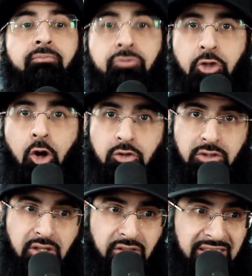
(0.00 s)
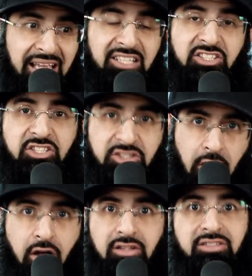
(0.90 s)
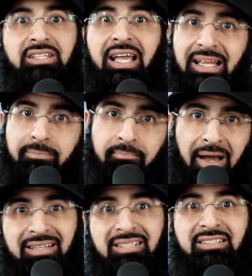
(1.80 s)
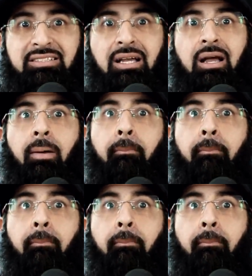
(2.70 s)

not their stance in matters,